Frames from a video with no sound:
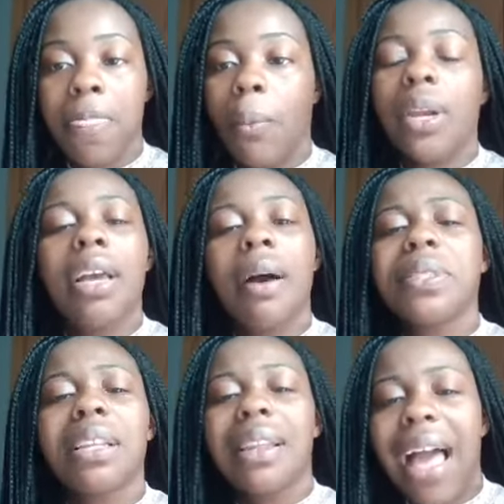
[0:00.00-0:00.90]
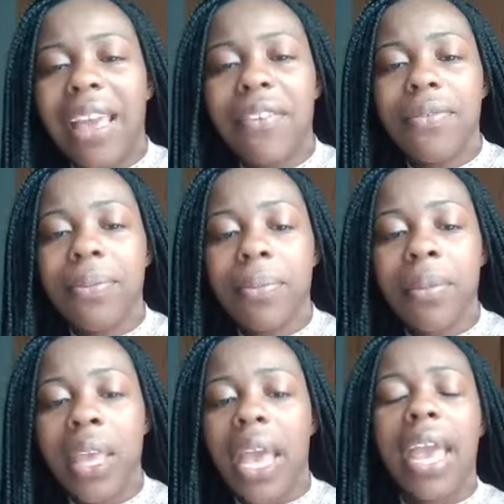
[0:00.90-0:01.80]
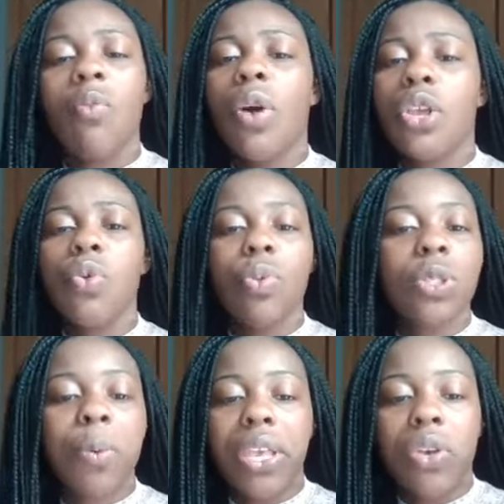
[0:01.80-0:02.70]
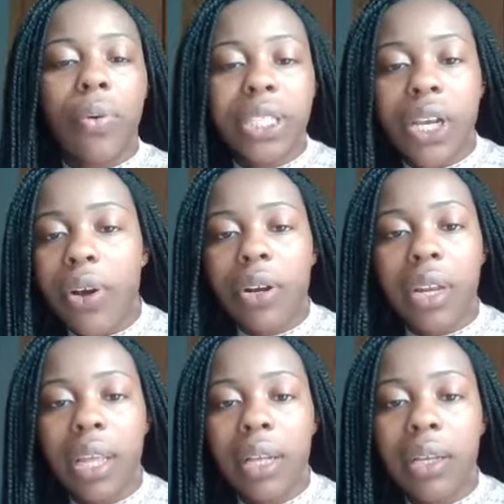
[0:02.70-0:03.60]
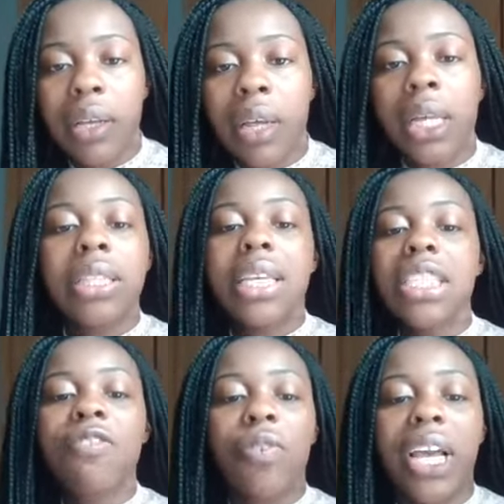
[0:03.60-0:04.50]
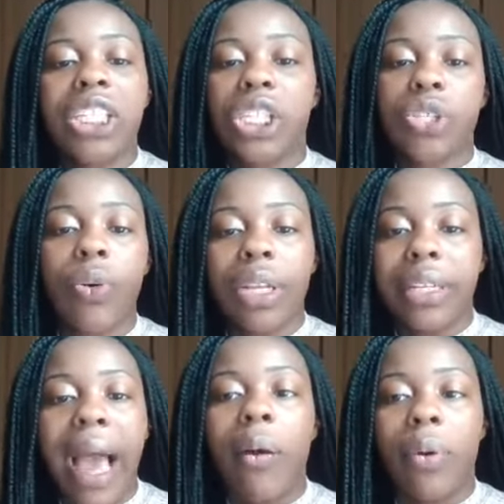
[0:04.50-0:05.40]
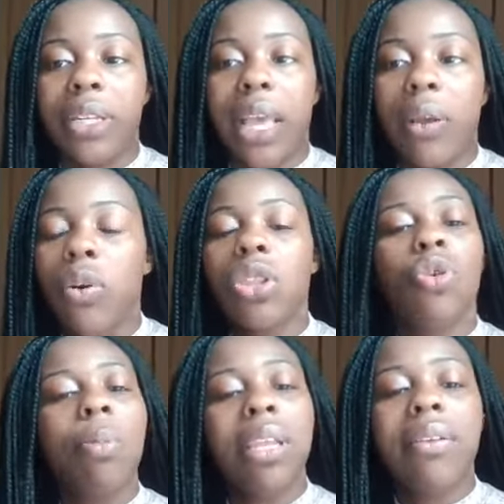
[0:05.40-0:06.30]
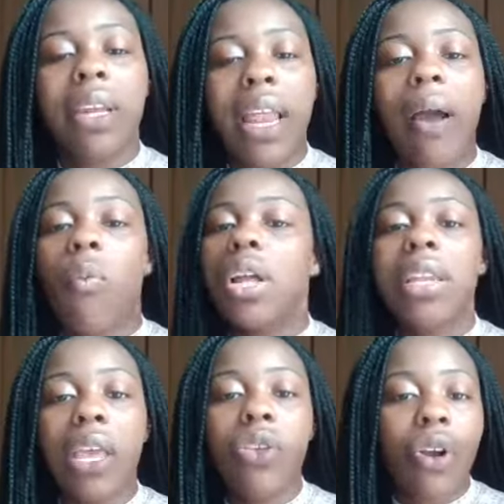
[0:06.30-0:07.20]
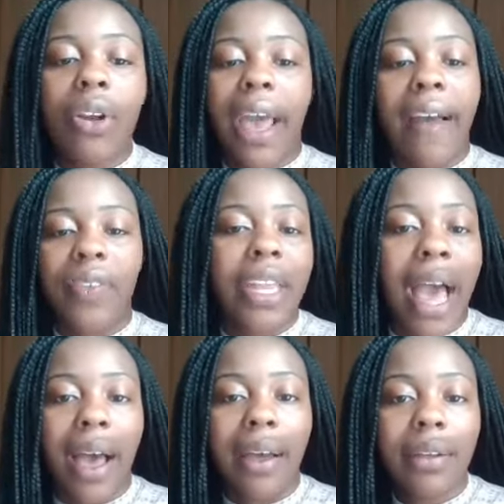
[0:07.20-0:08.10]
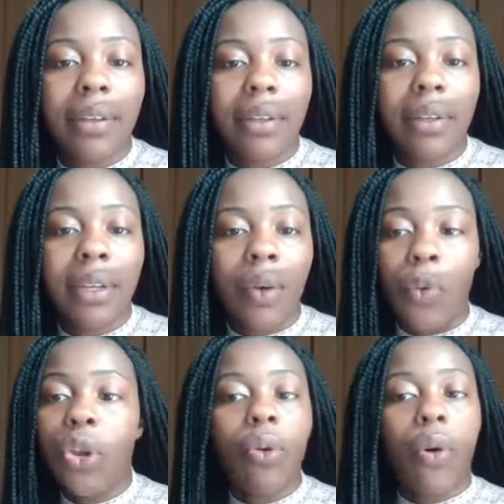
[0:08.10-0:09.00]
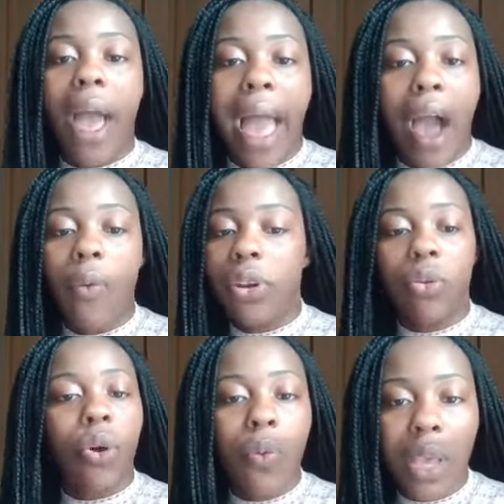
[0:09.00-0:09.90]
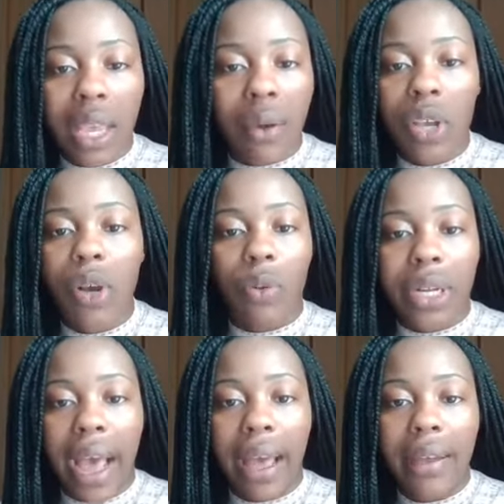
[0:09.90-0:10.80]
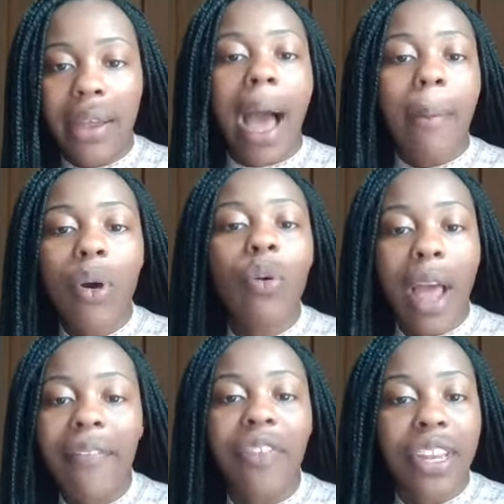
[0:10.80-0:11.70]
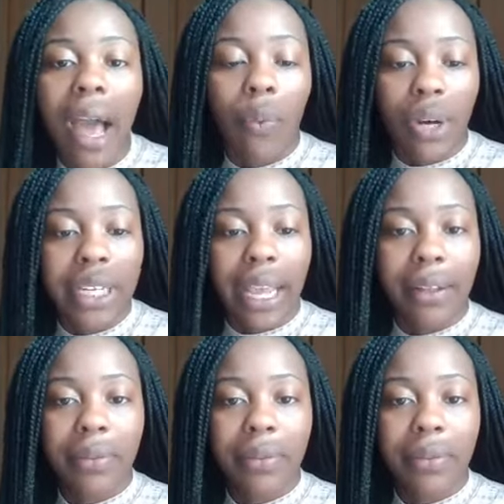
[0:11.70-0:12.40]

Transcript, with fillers: When it comes to life and where you will spend your eternity, this flesh is going to die one day. Whether you believe it or not, one day you're going to have to die. We don't know how. We don't know when we're going to die. I'm going to have to die one day.